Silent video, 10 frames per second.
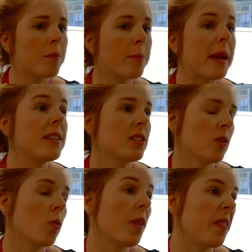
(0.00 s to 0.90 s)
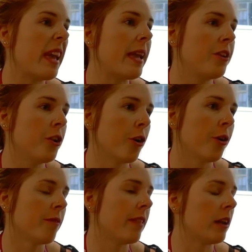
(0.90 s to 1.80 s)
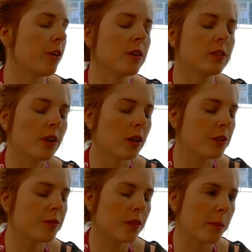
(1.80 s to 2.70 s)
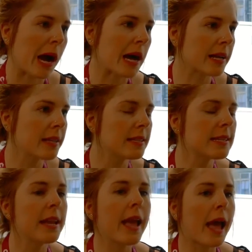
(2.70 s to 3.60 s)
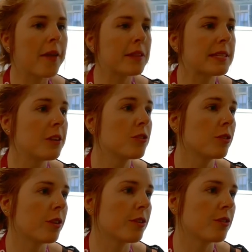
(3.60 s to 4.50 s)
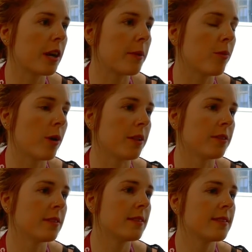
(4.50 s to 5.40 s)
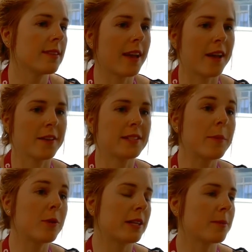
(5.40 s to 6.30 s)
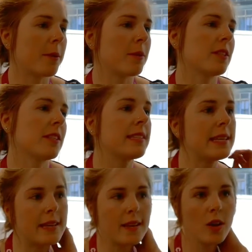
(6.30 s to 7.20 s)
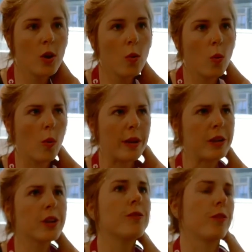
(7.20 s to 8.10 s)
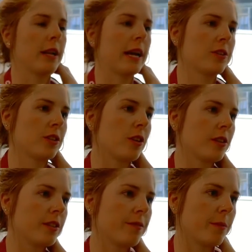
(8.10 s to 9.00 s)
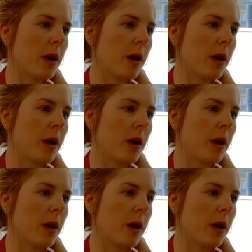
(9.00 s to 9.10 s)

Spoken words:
based on what they know of their local knowledge for the market, and the central growth tribe runs separate experiments to see what we could roll out across different